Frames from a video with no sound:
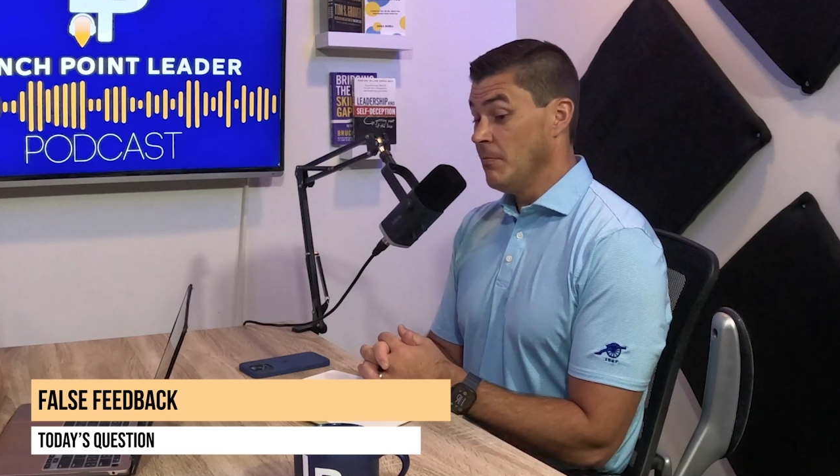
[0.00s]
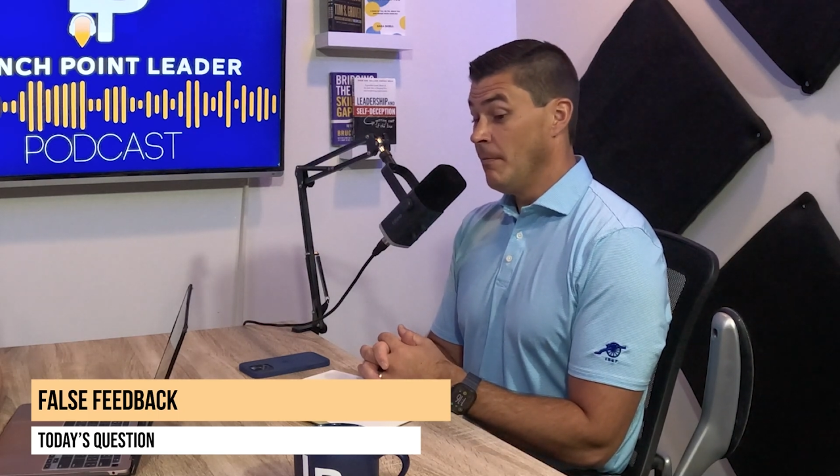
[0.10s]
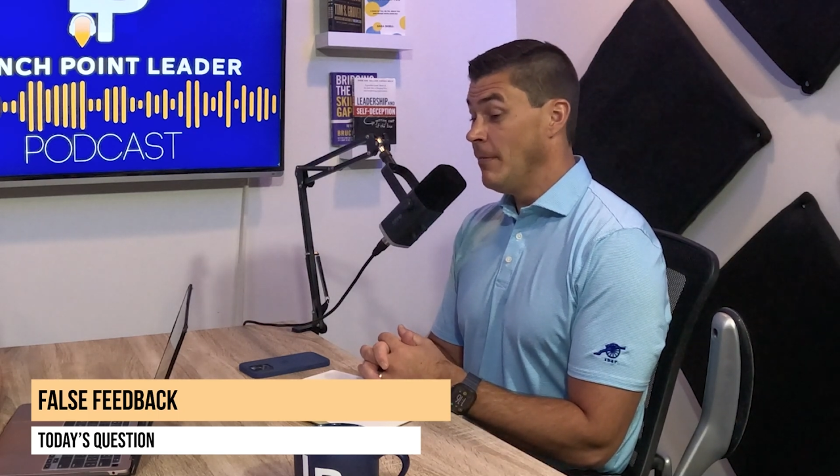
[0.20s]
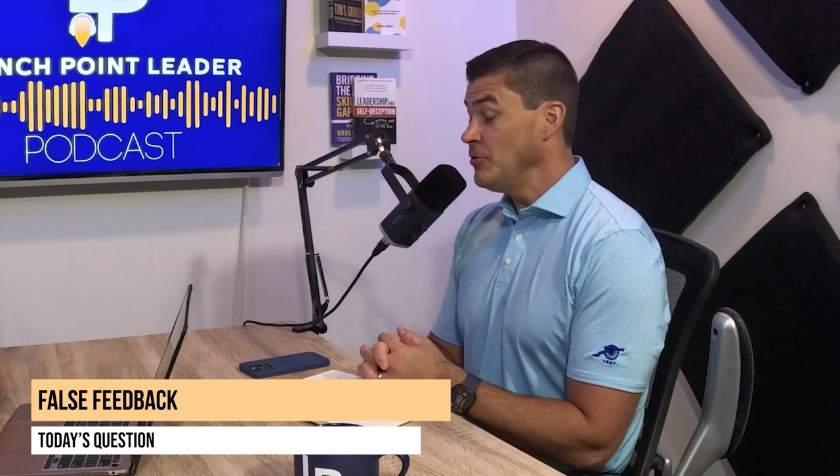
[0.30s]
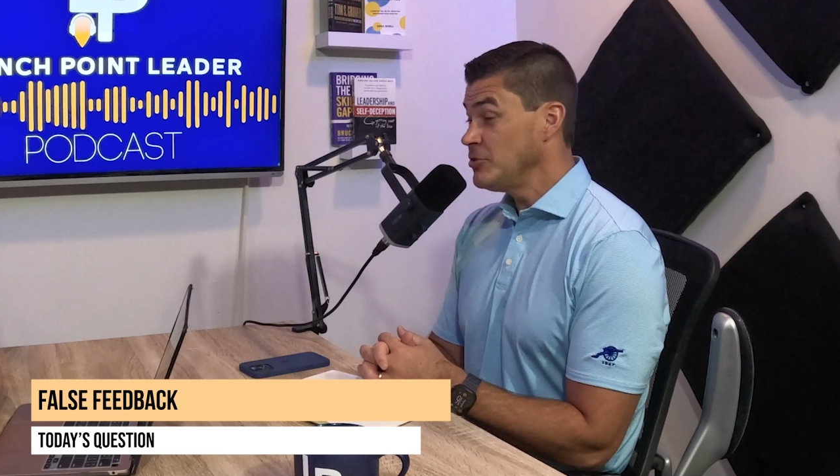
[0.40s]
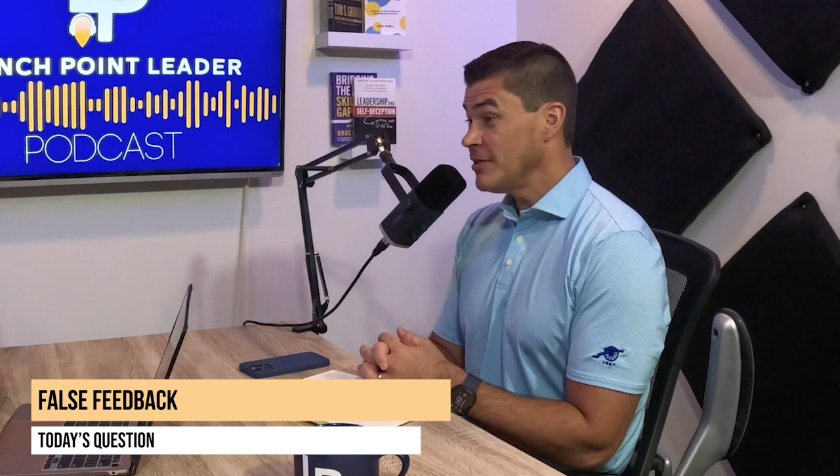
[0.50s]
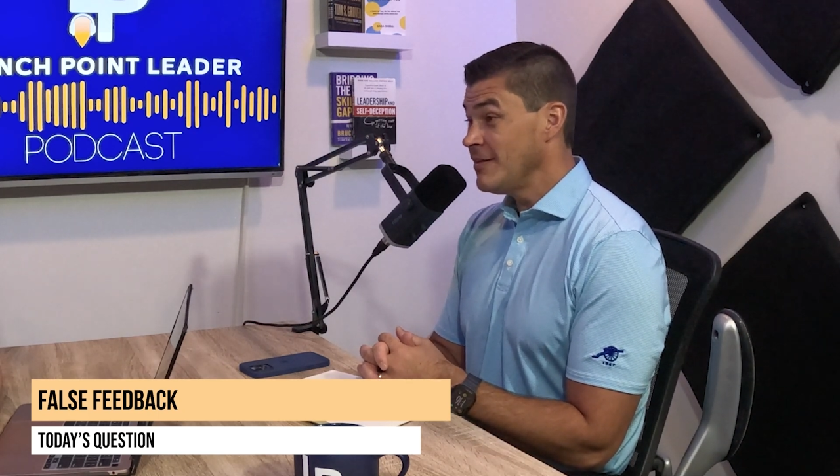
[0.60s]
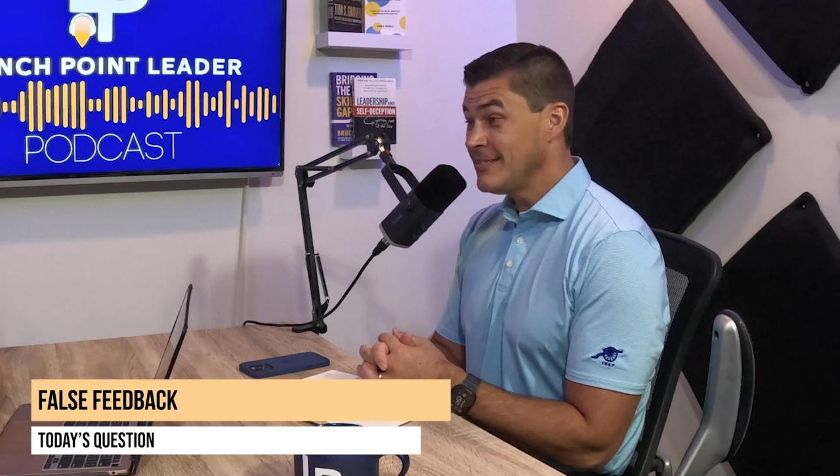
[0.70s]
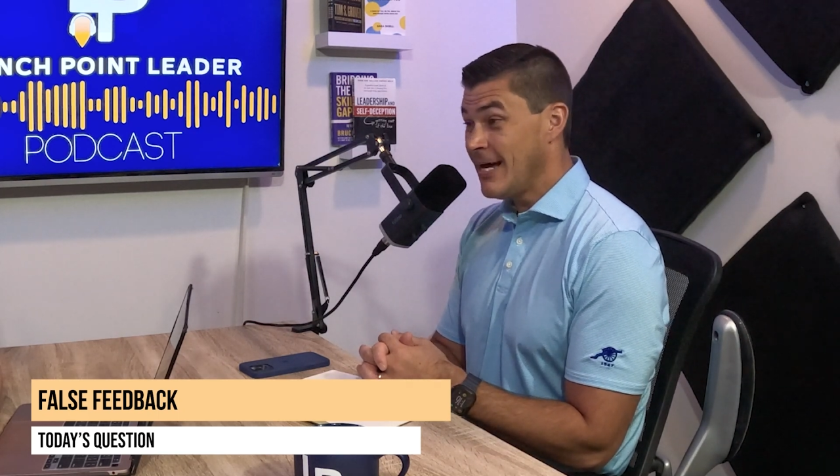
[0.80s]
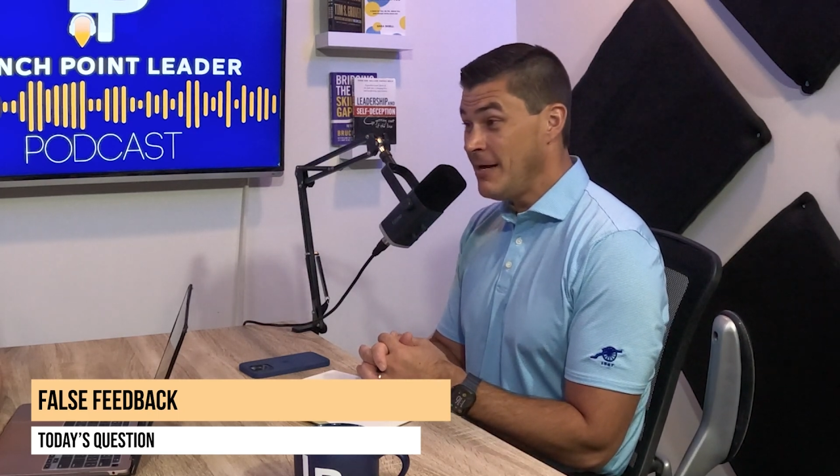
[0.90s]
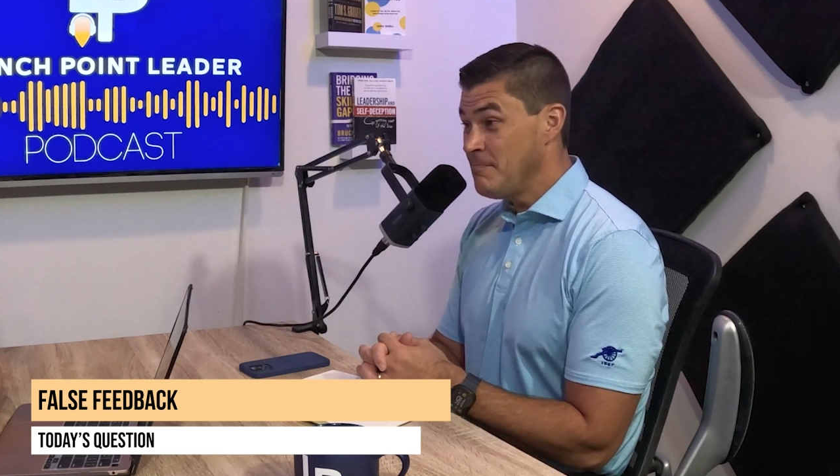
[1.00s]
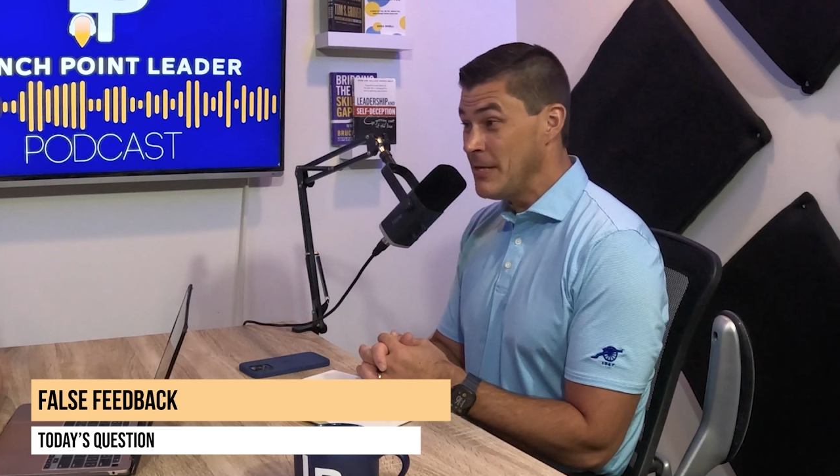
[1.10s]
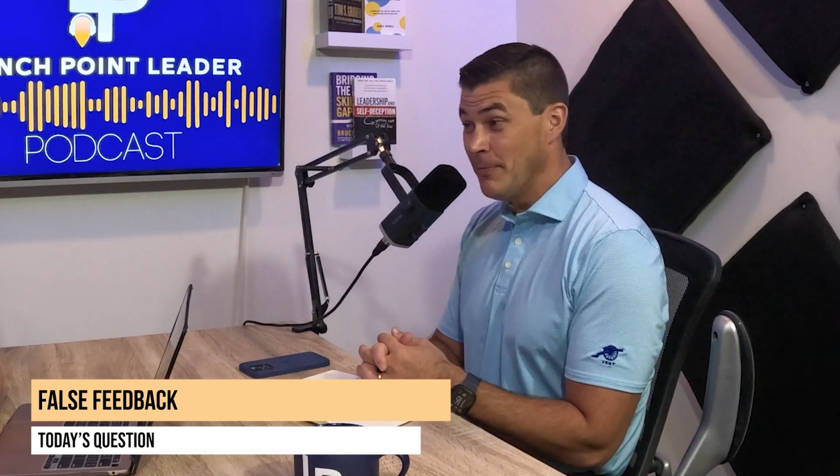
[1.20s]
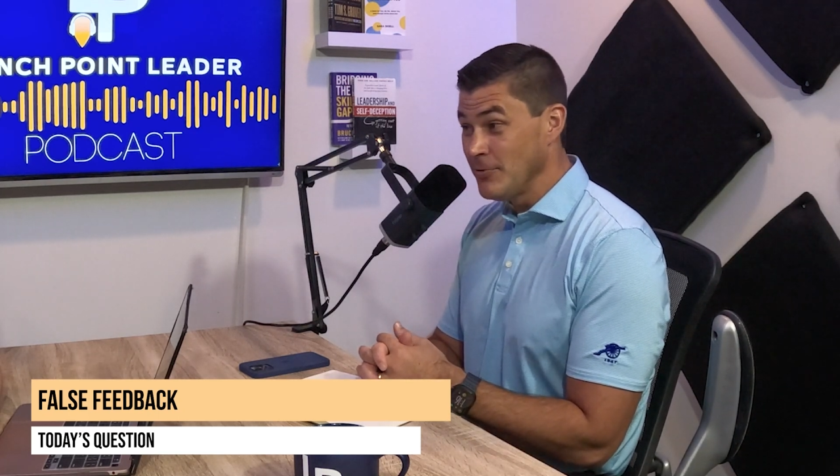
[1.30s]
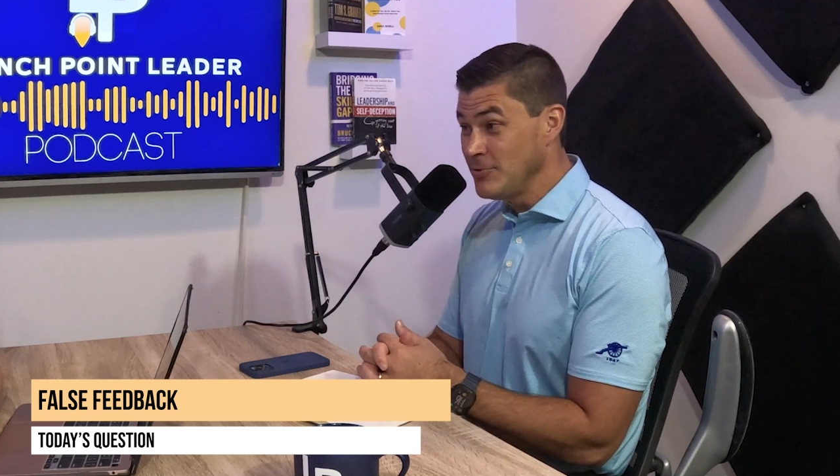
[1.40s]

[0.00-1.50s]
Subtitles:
Most of the time, people